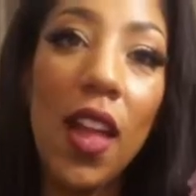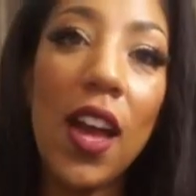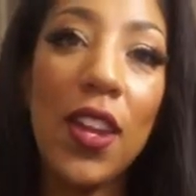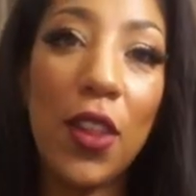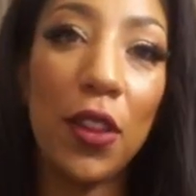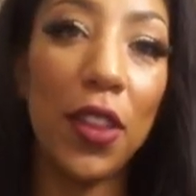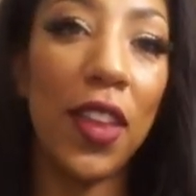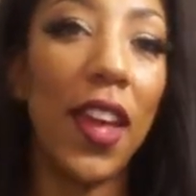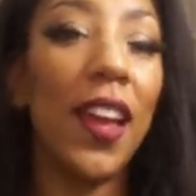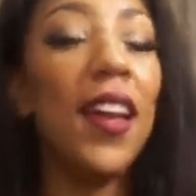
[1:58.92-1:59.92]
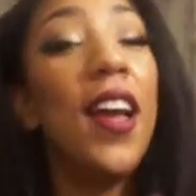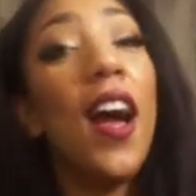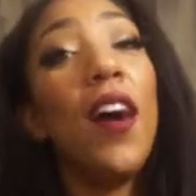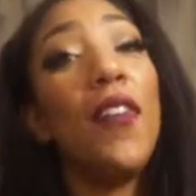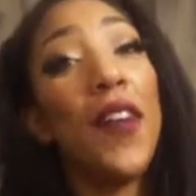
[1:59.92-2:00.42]
another thing,
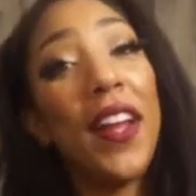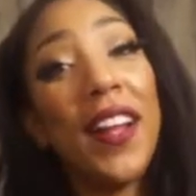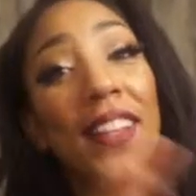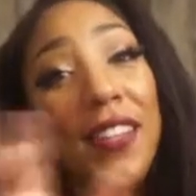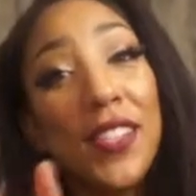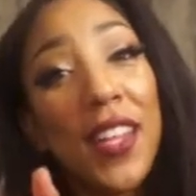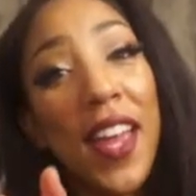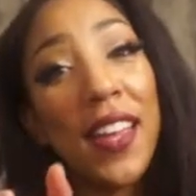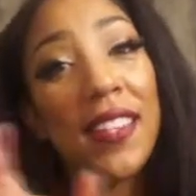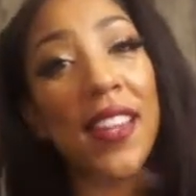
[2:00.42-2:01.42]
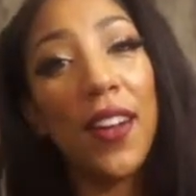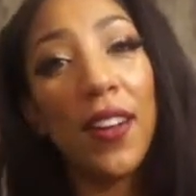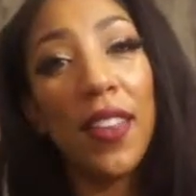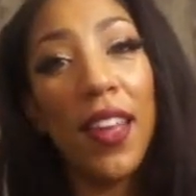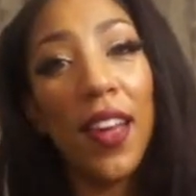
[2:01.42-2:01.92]
a very cliche singer
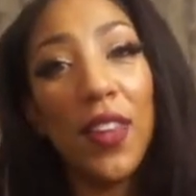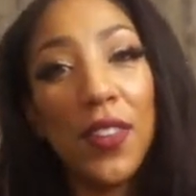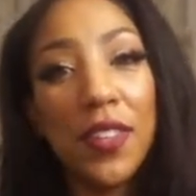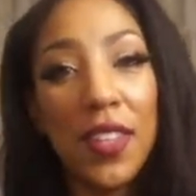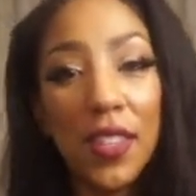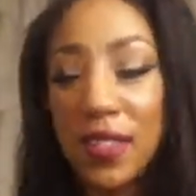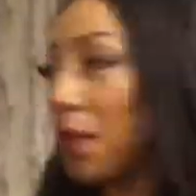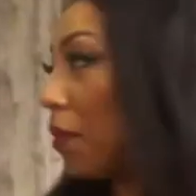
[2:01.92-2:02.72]
thing, and you'll see in some